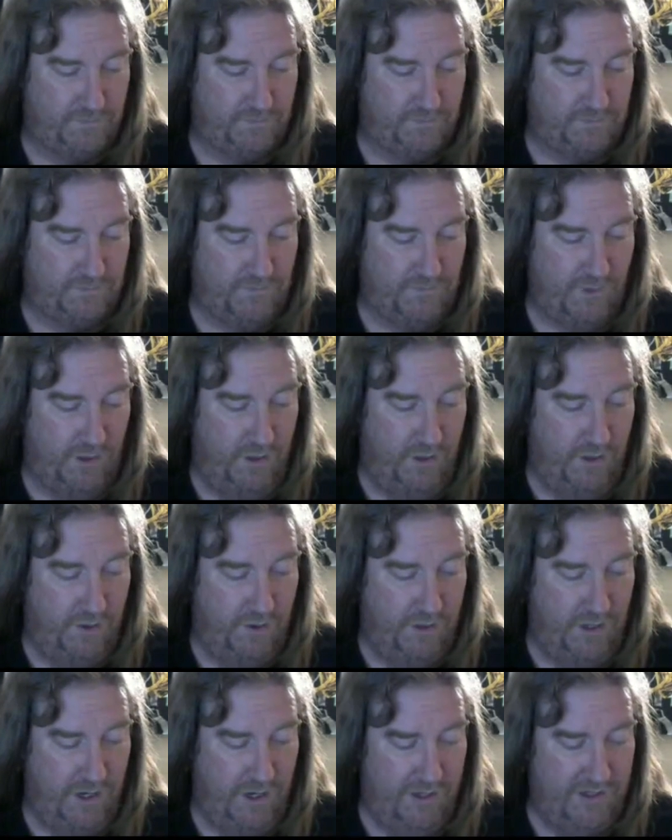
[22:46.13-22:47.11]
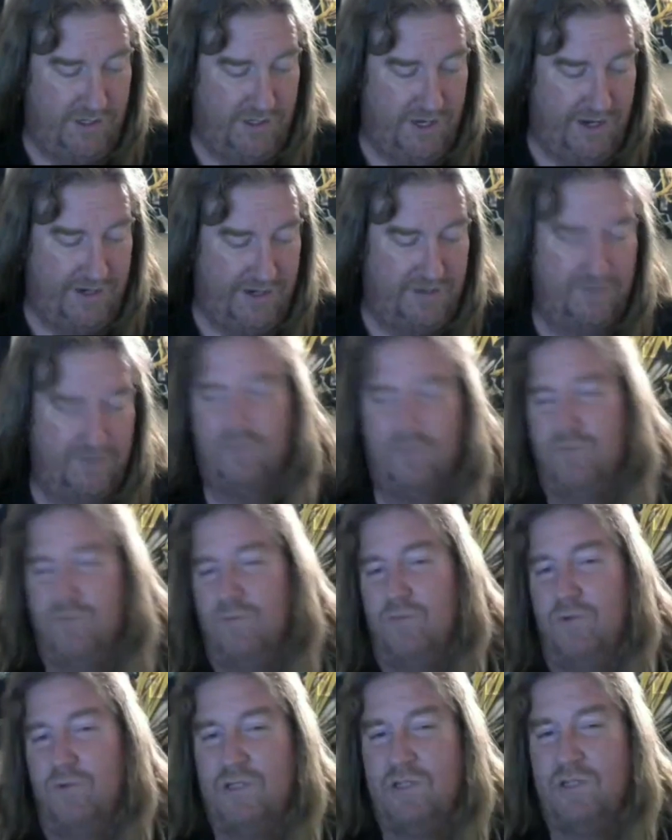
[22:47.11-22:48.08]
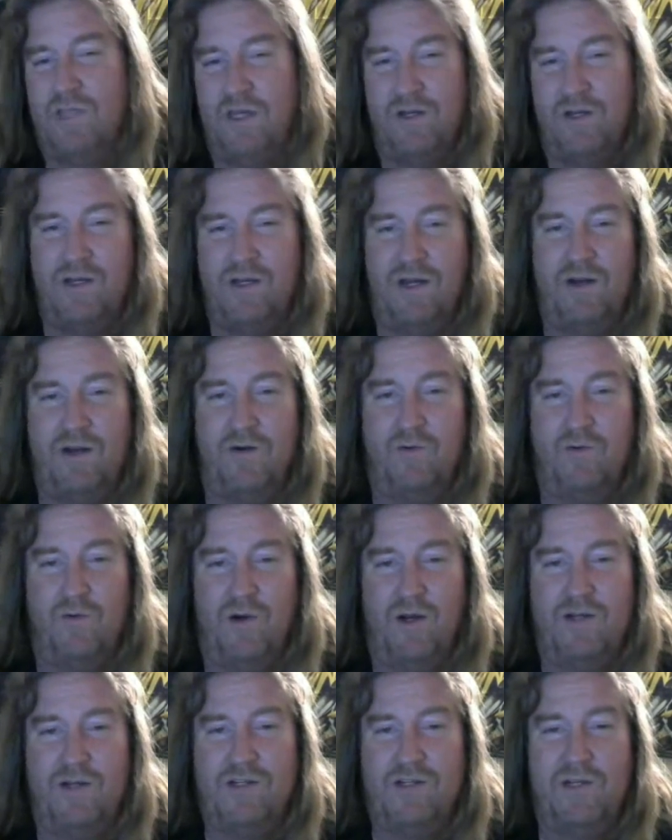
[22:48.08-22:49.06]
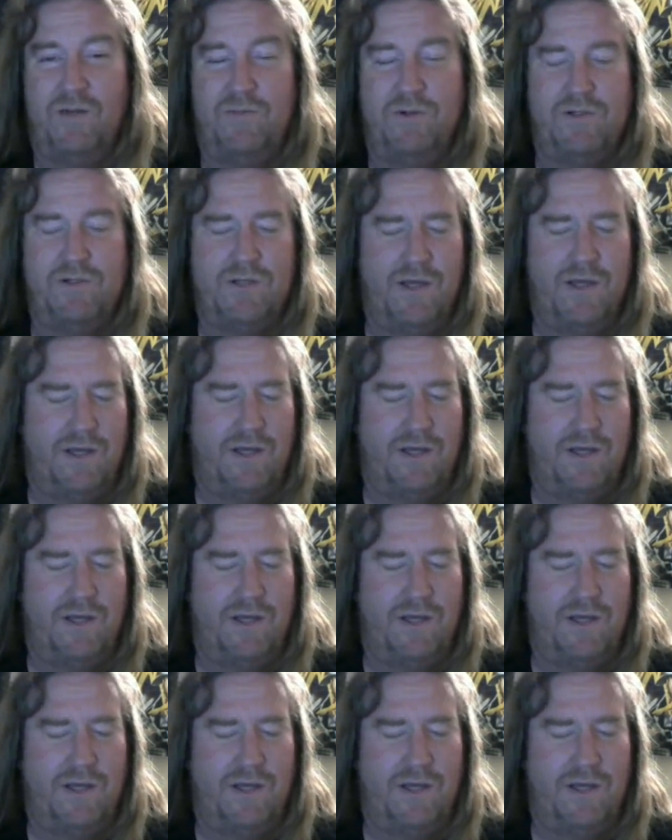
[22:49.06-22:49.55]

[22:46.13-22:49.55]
your contact, once again, kind of walks up as like,